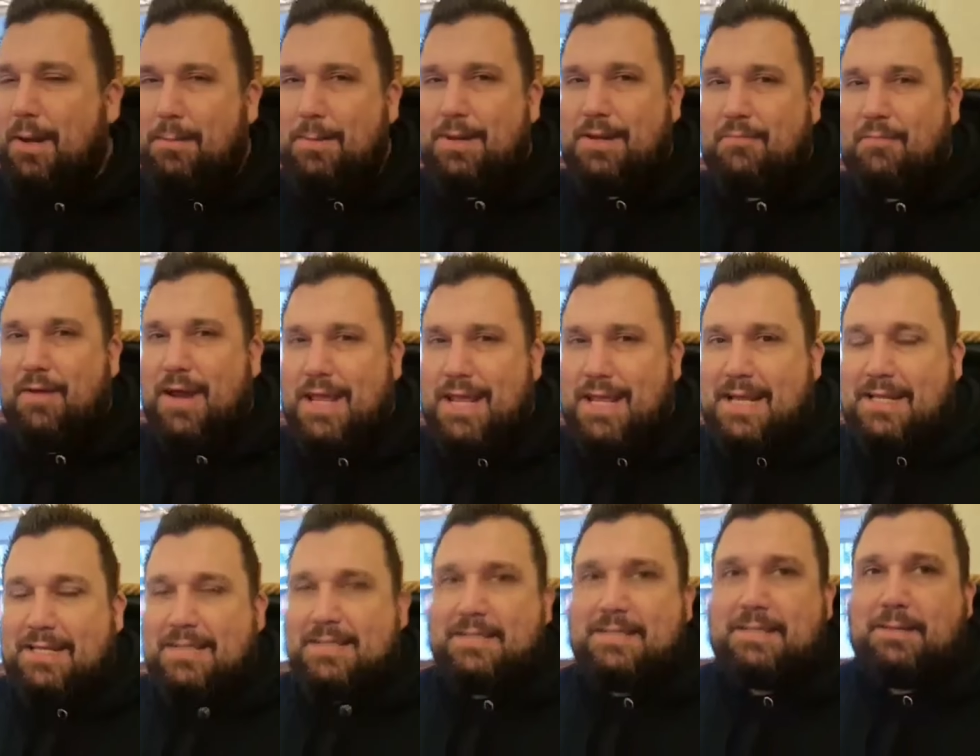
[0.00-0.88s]
a little
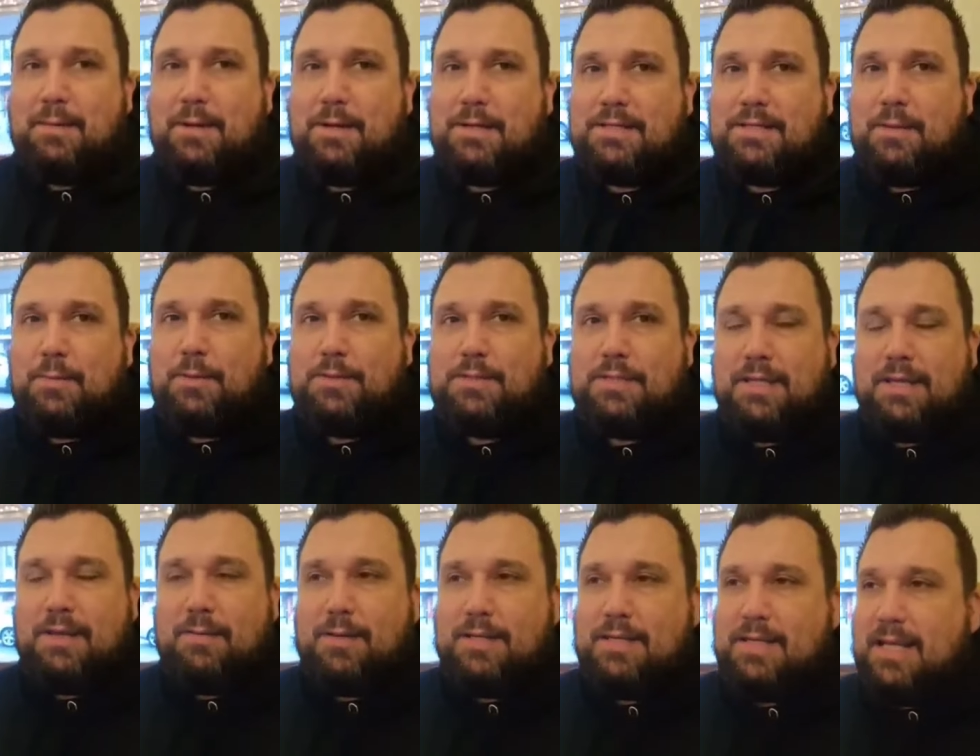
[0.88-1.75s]
to be honest. I'm watching
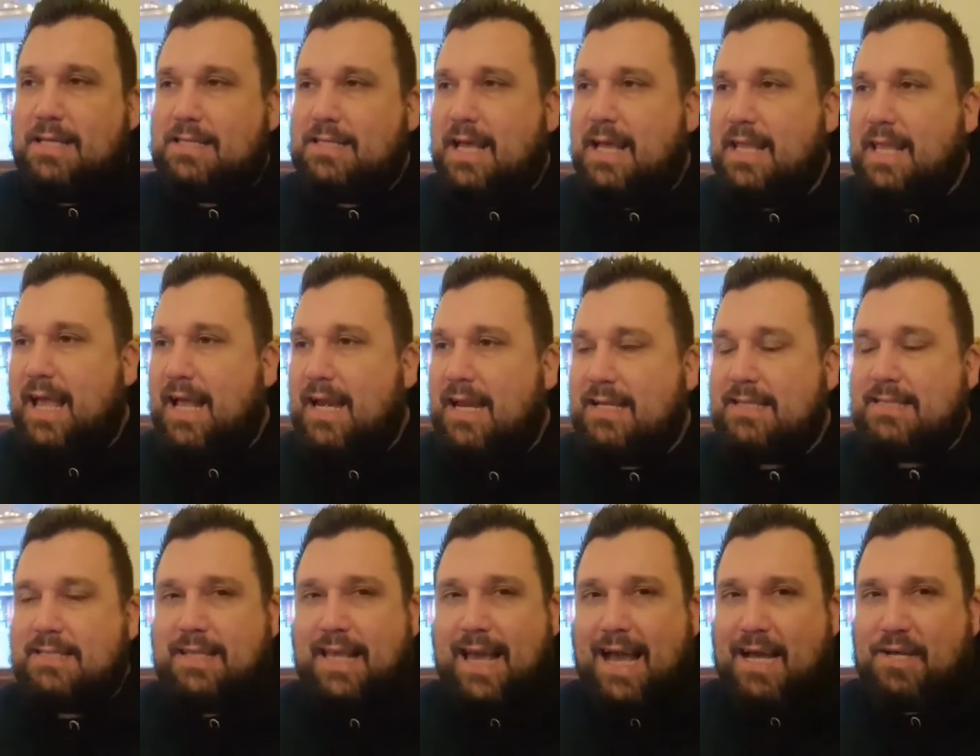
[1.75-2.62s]
there It's, again,
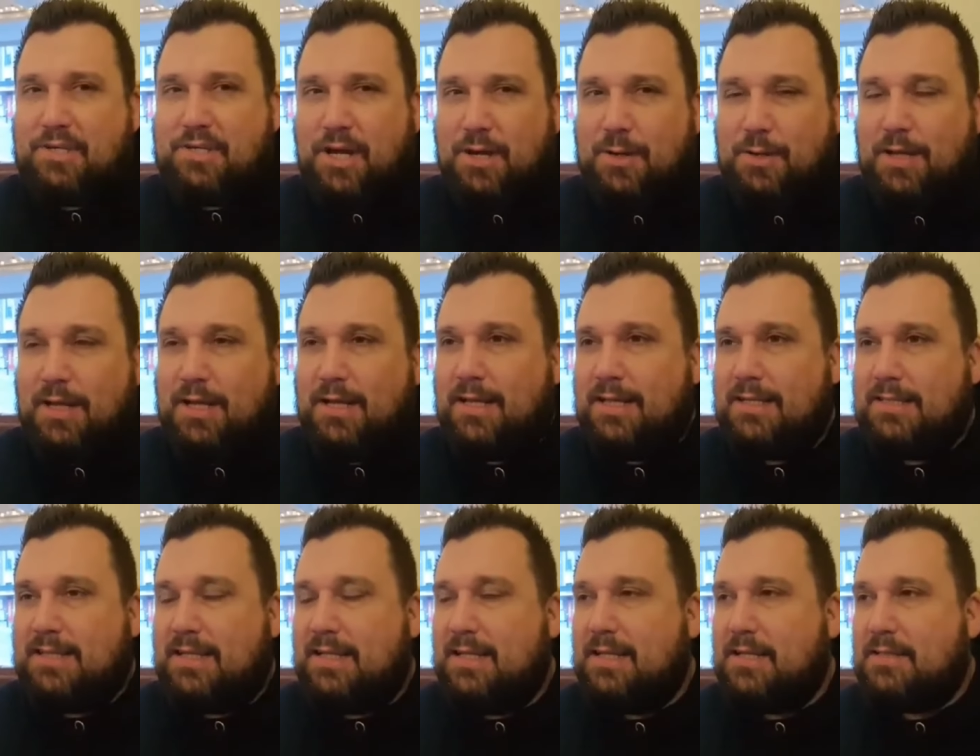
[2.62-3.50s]
it's cash only, and you know,
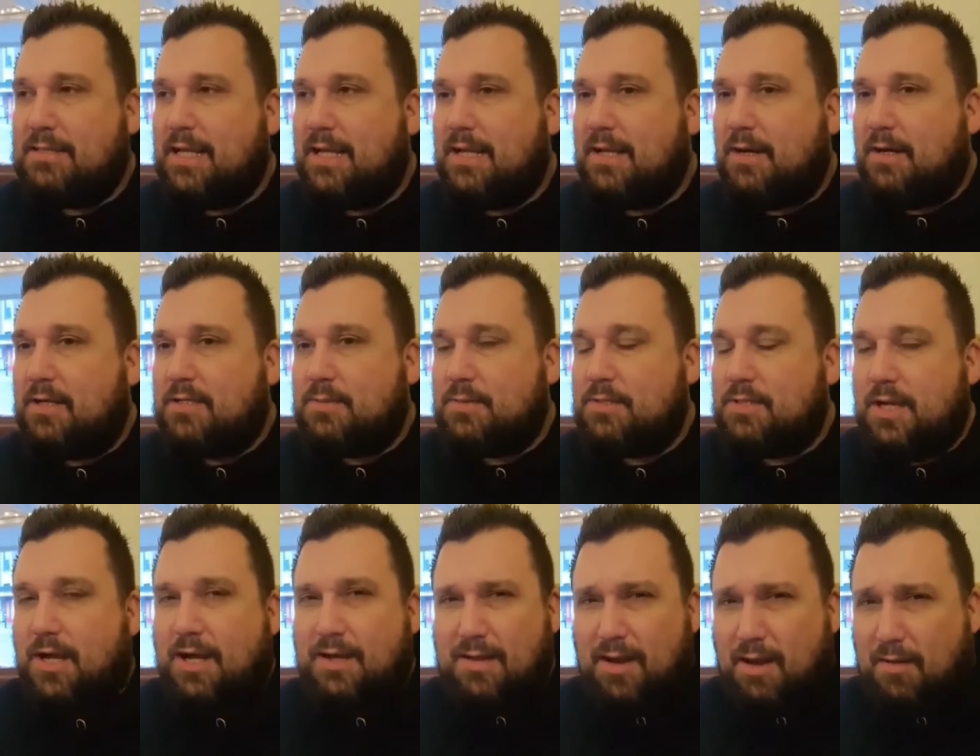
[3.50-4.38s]
so they don't take cards,
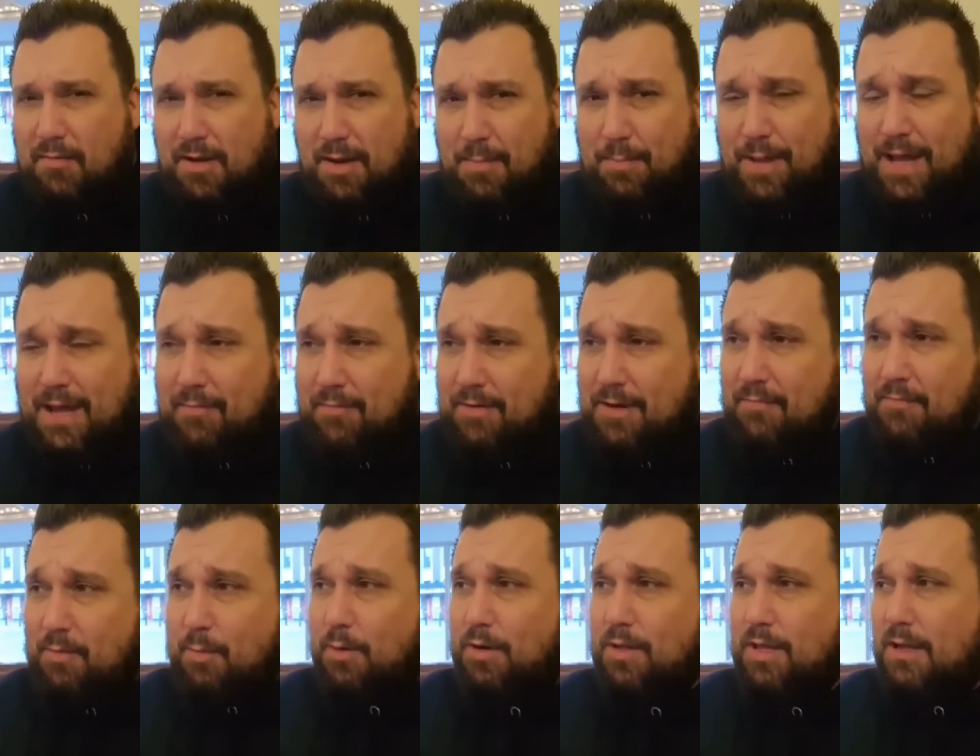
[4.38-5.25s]
which I, I, find baffling.
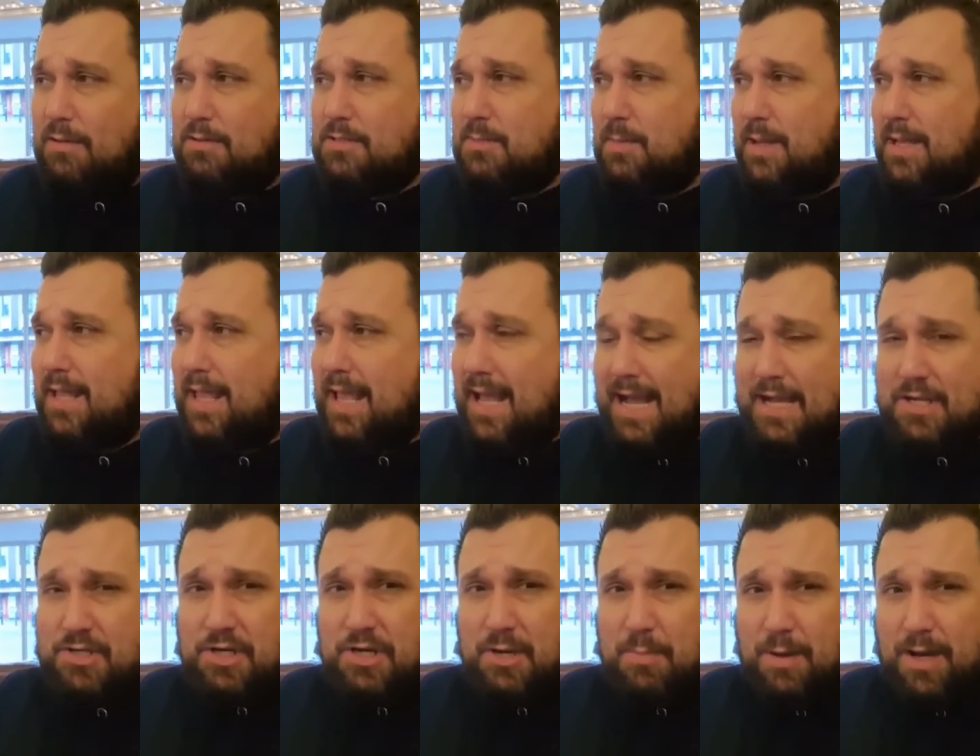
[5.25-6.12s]
If you want to go and spend cash in